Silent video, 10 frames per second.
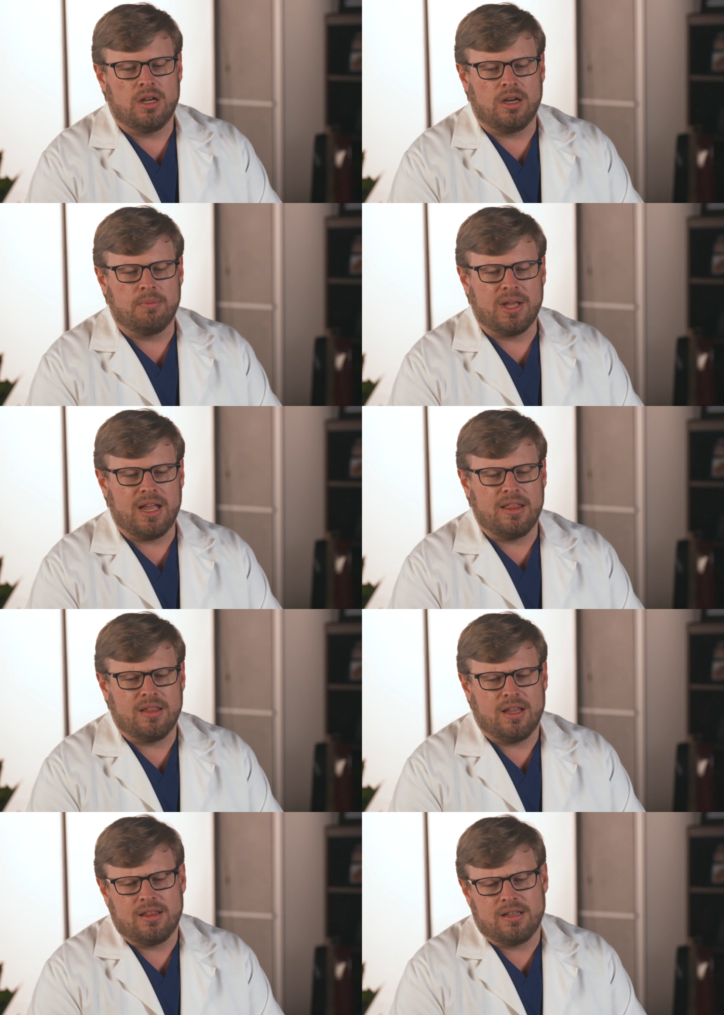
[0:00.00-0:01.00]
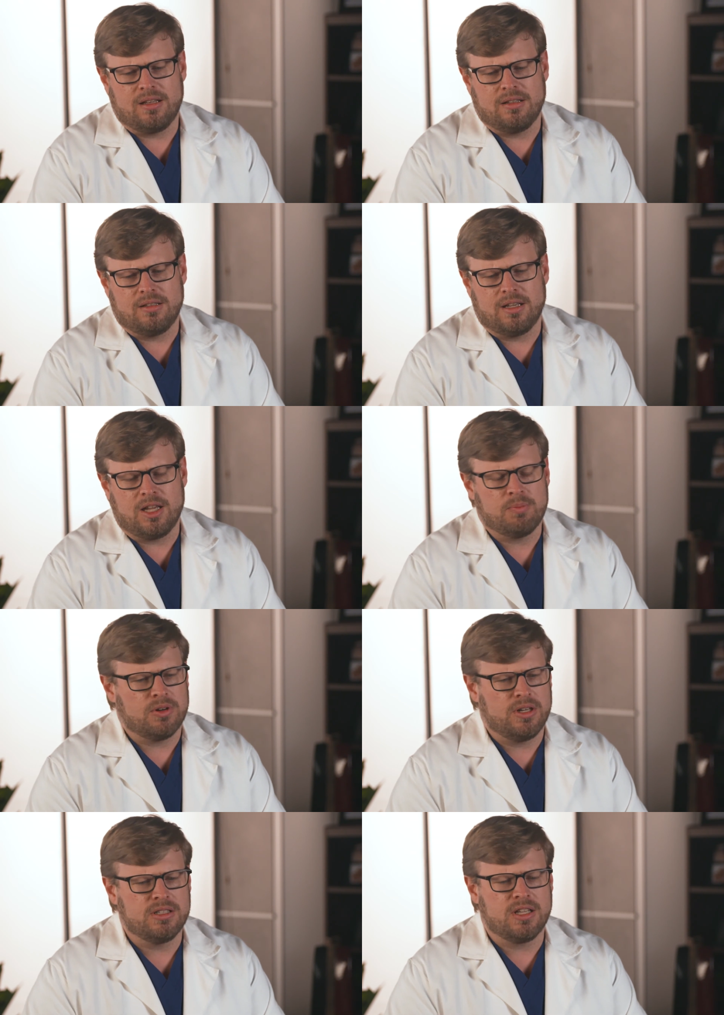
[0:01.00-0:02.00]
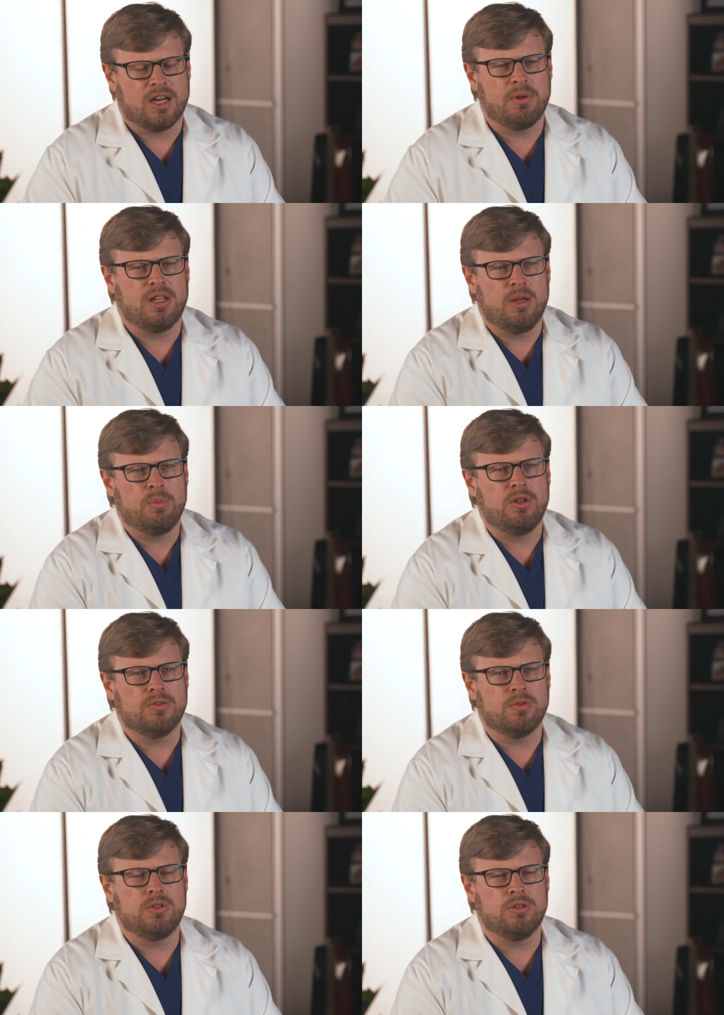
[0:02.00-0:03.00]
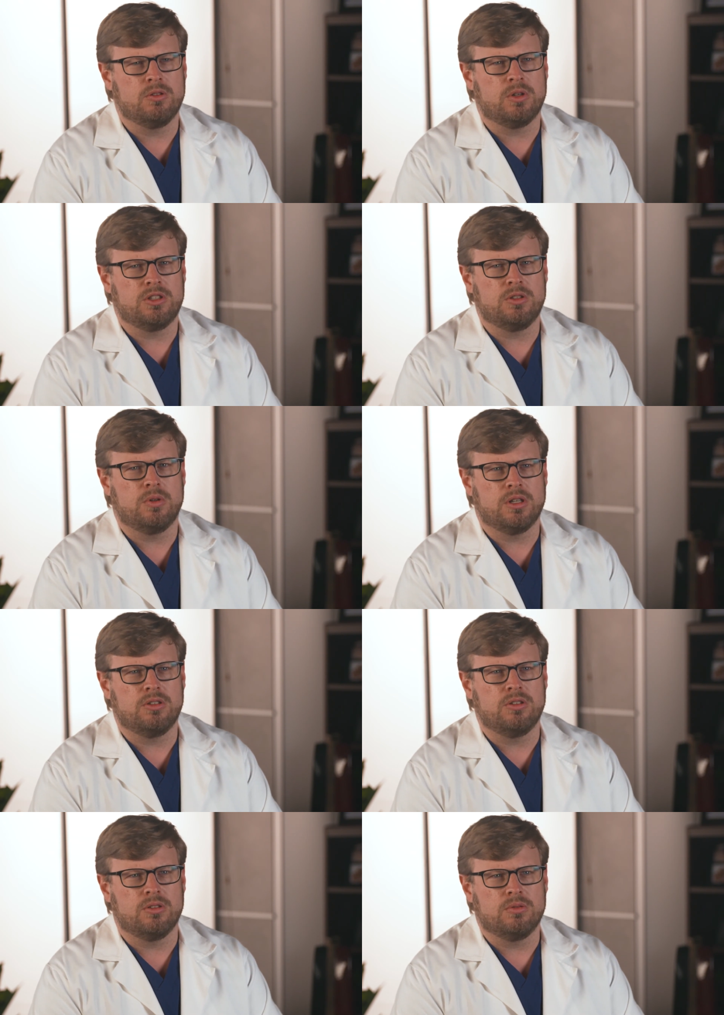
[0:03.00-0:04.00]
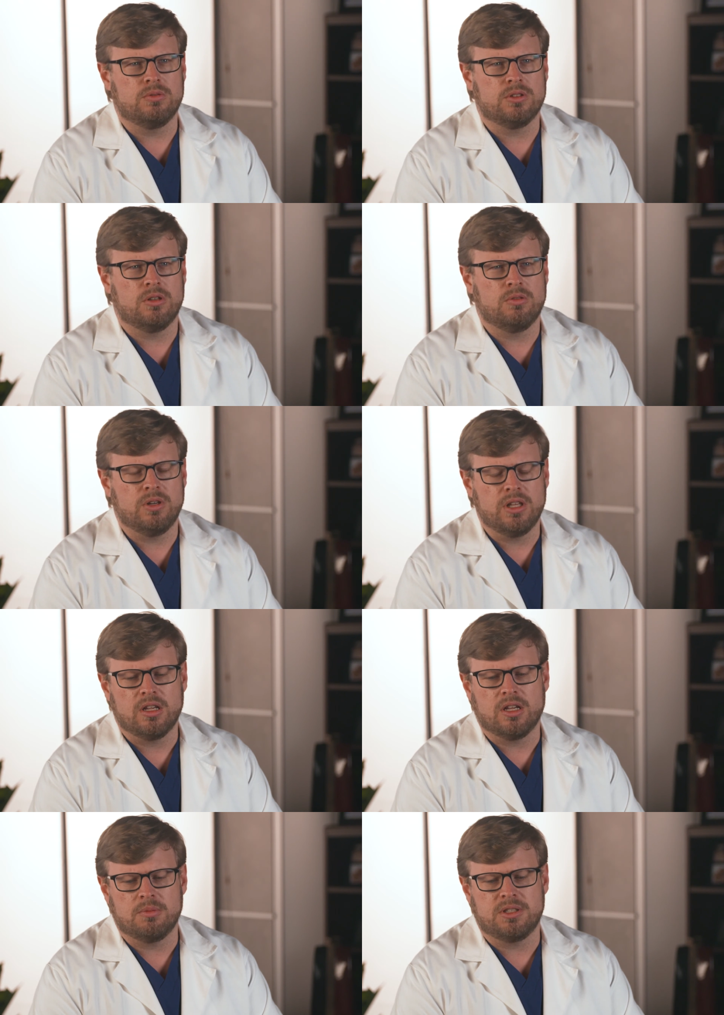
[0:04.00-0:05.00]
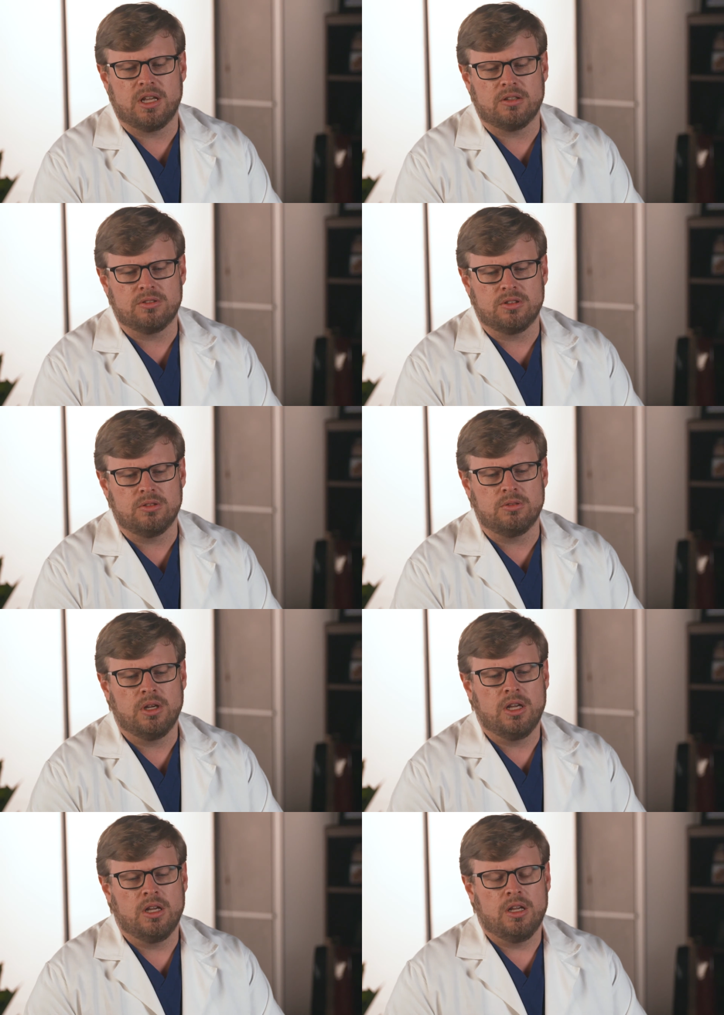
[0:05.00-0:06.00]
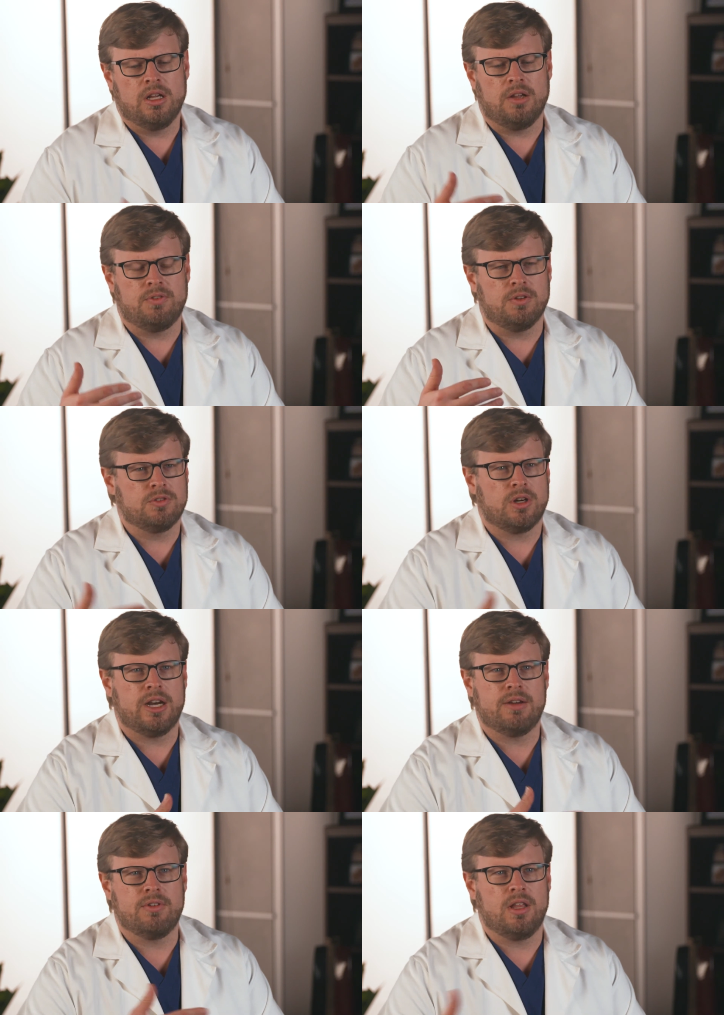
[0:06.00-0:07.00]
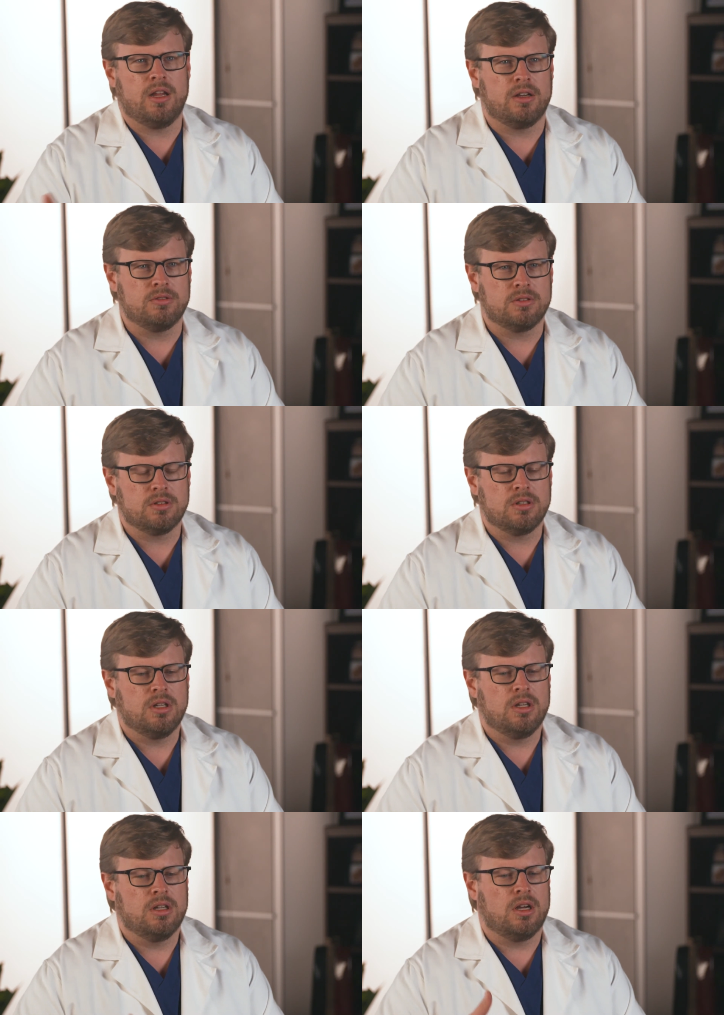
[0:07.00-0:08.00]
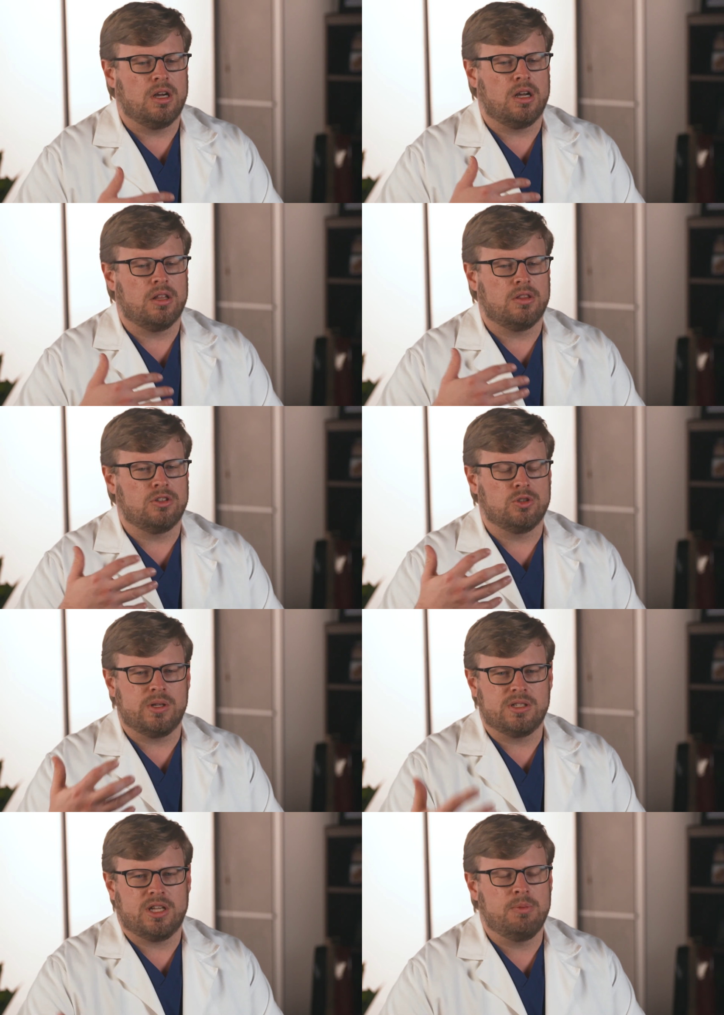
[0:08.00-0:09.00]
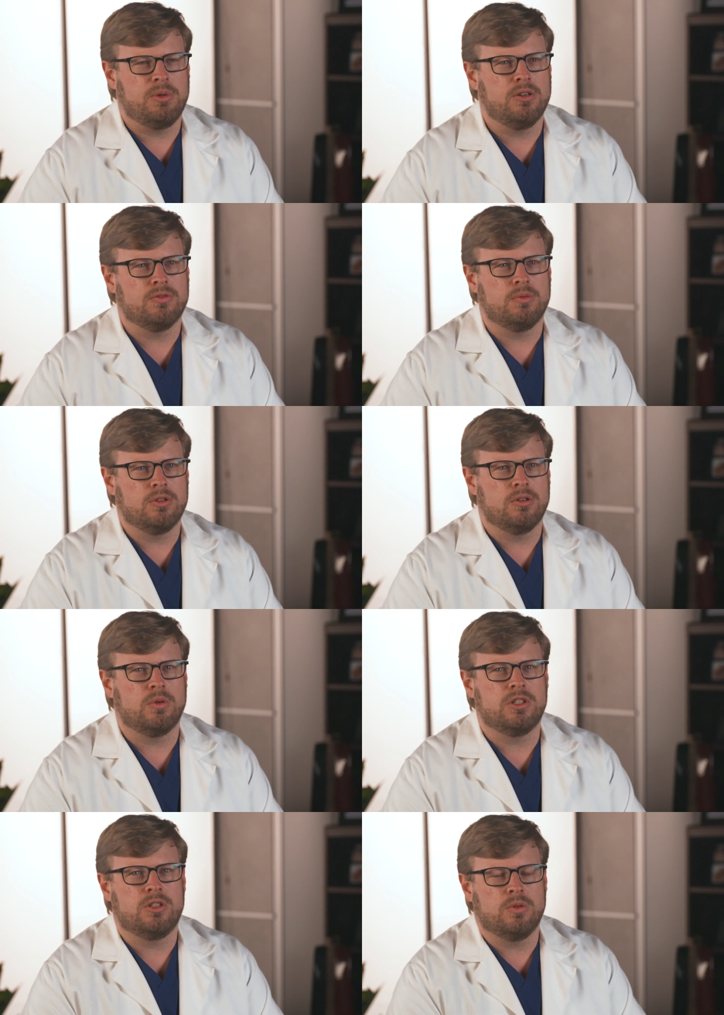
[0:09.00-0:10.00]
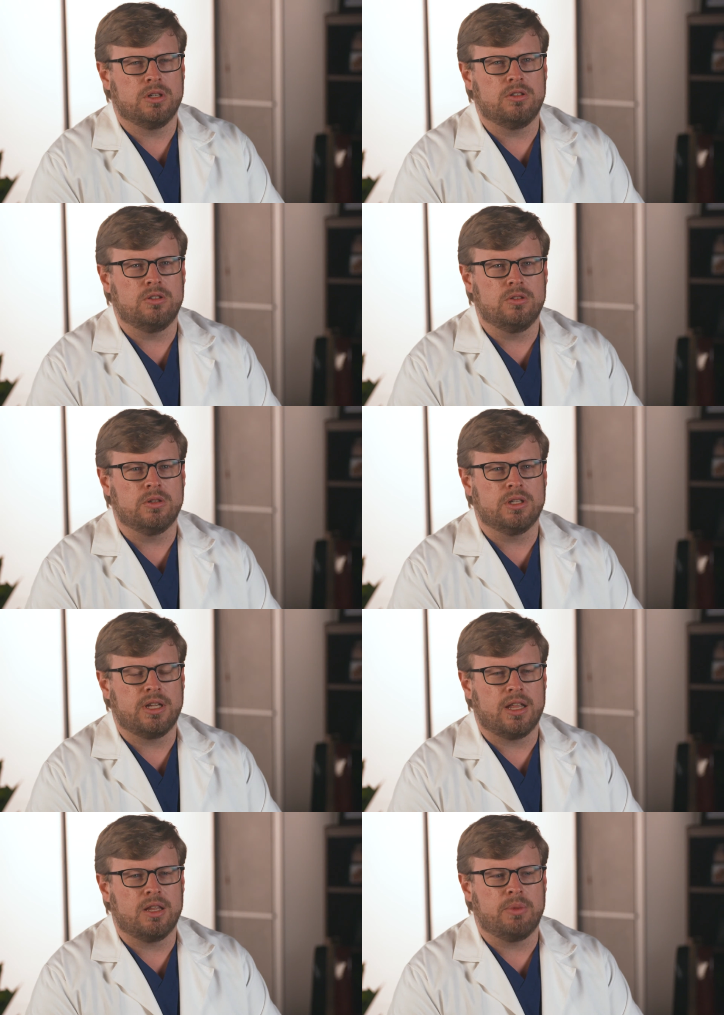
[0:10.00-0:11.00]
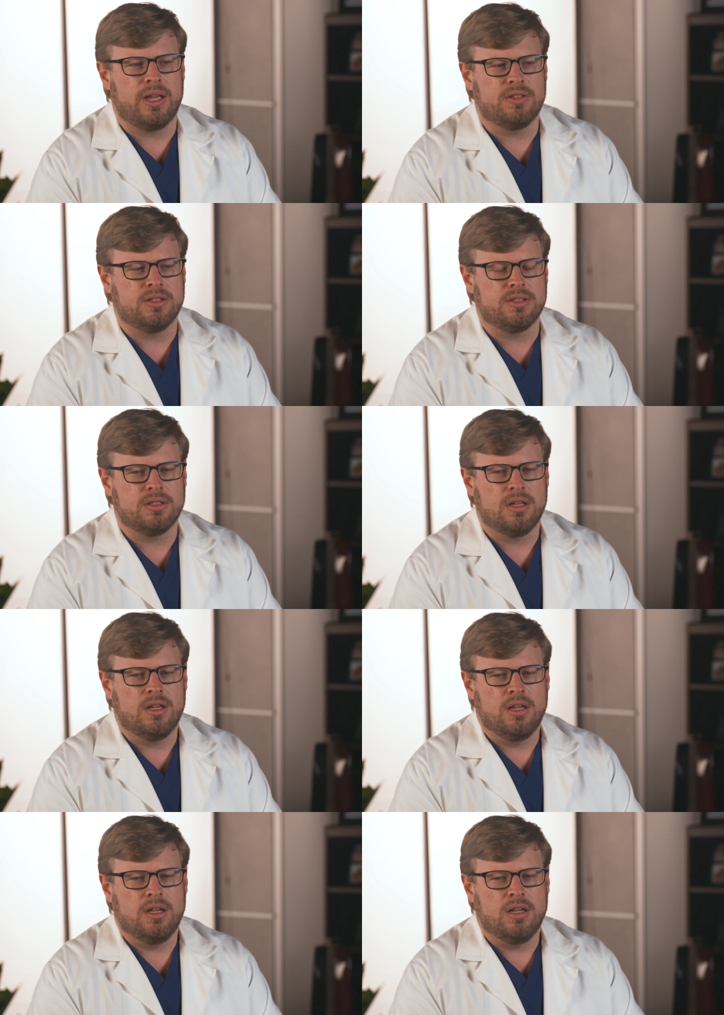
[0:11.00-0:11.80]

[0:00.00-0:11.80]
Um, and, and then the hip or knee's gotta be keeping you from doing what you wanna do. So really it comes down to, if you've tried everything else, uh, the joint's keeping you from doing what you wanna do on a daily basis,